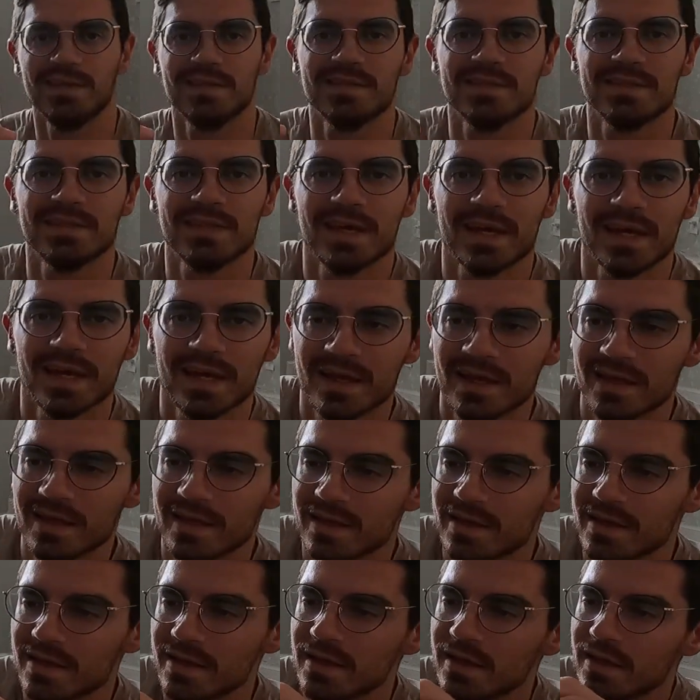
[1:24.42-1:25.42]
is
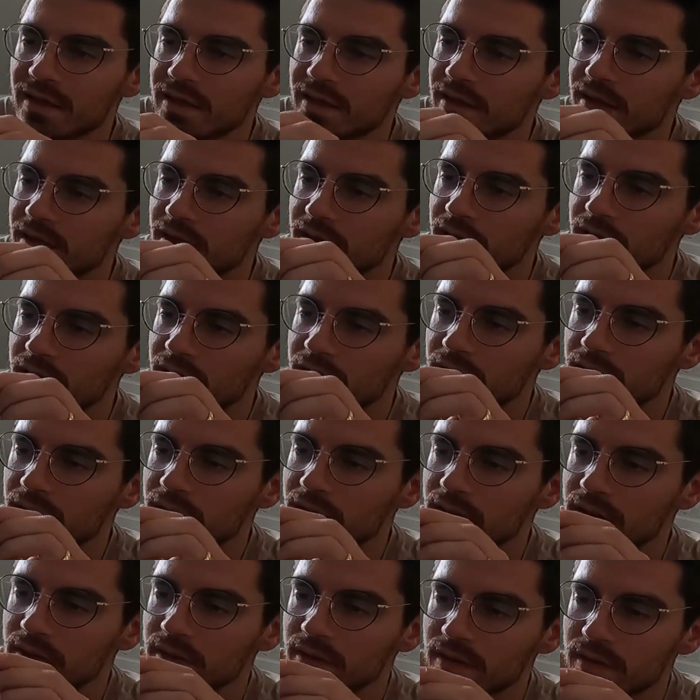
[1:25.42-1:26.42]
that
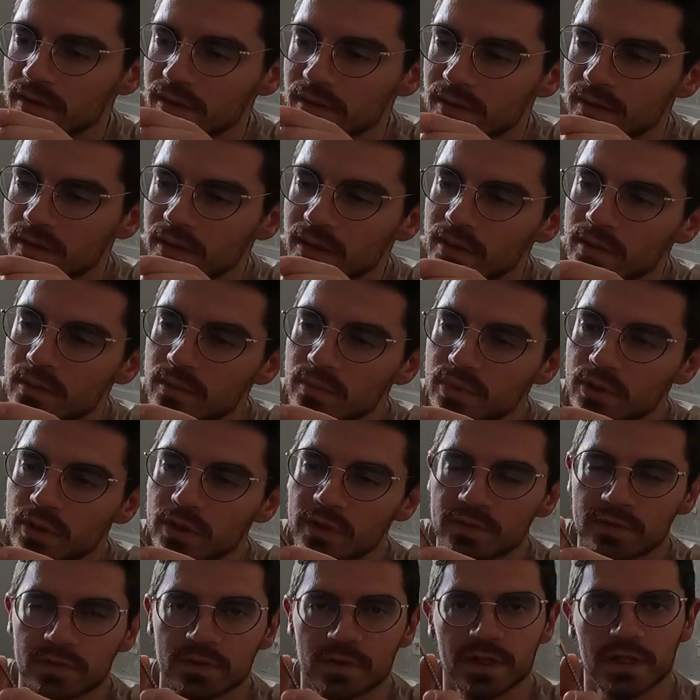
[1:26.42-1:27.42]
they're
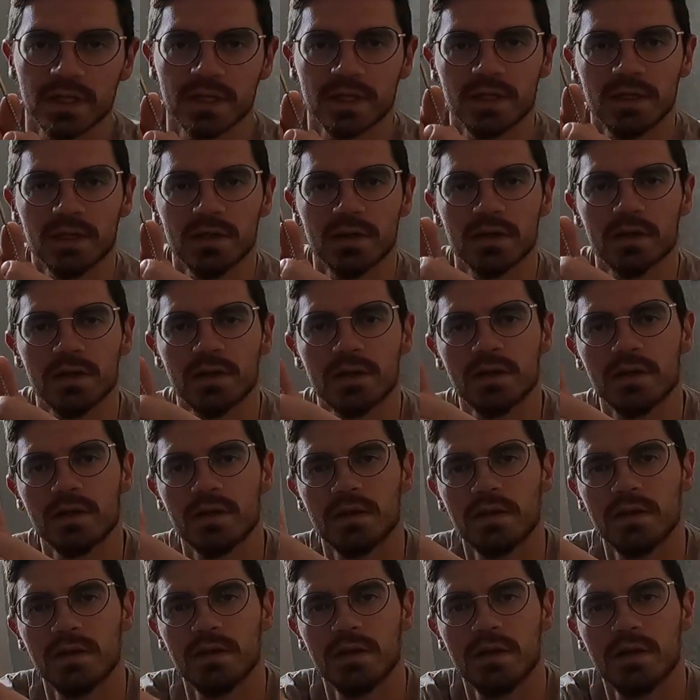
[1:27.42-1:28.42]
perforated here,
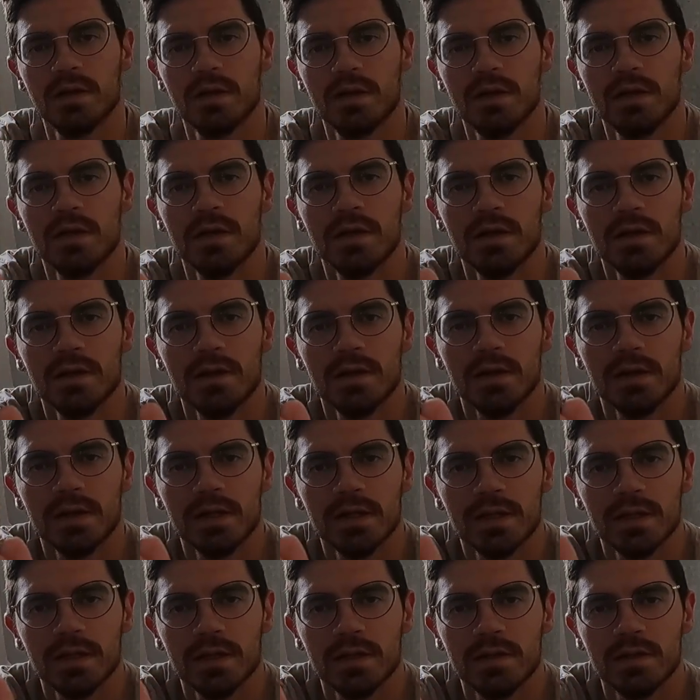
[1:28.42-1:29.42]

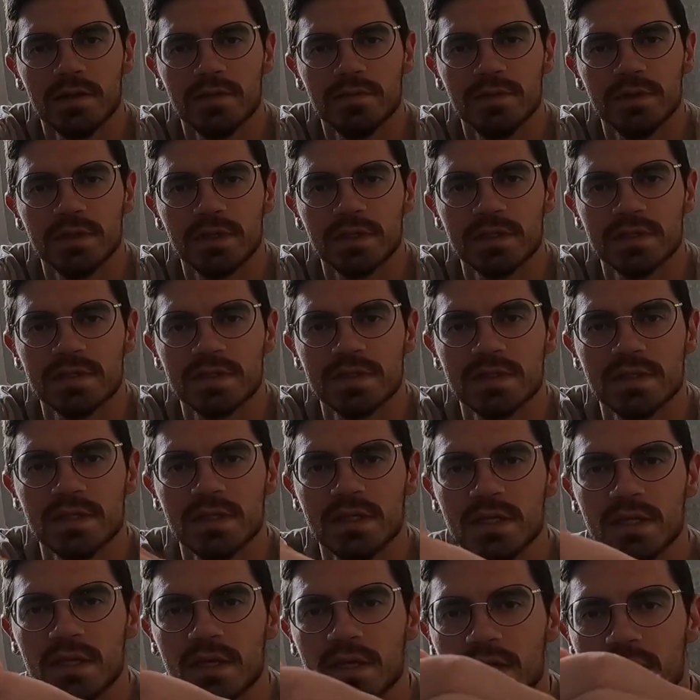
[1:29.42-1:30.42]
right? And if you can
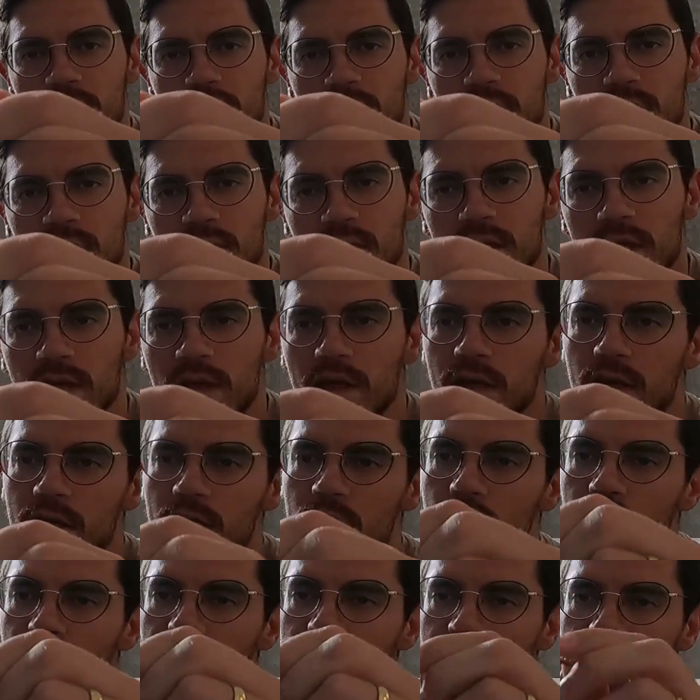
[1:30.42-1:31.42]
see,
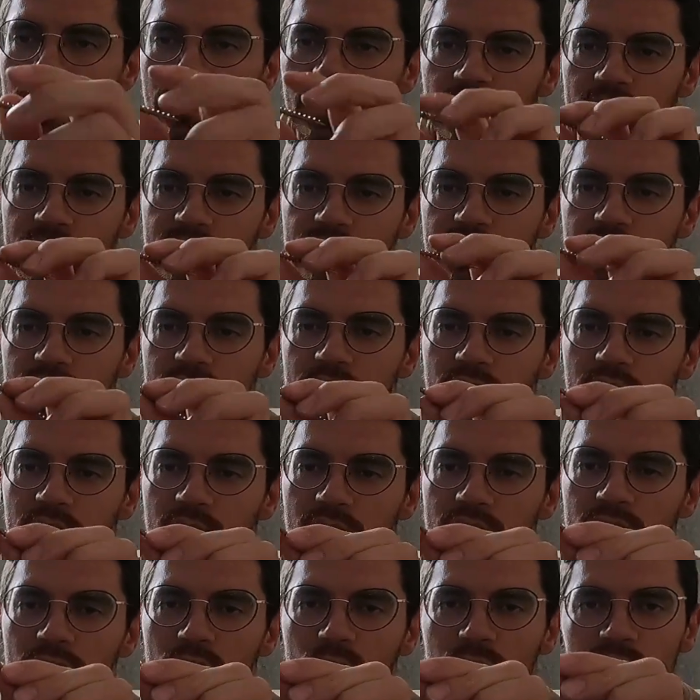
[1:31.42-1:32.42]
but
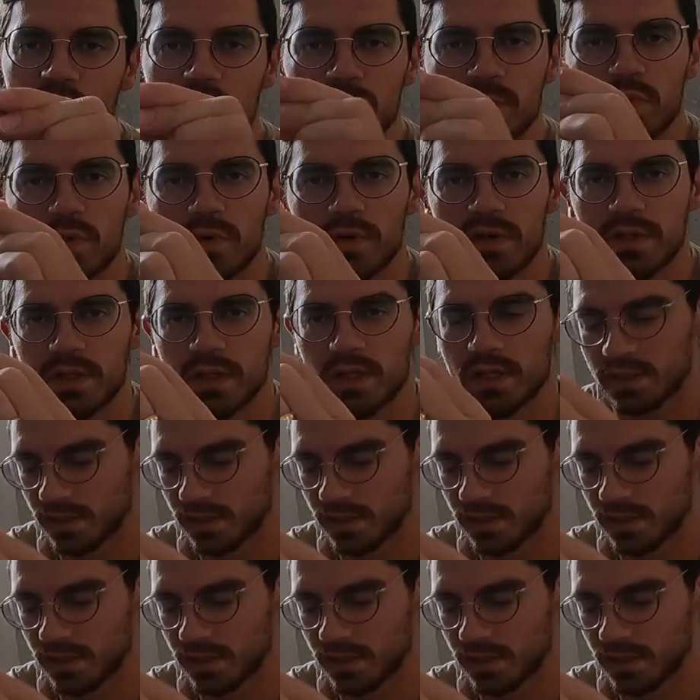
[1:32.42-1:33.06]
this is a weak point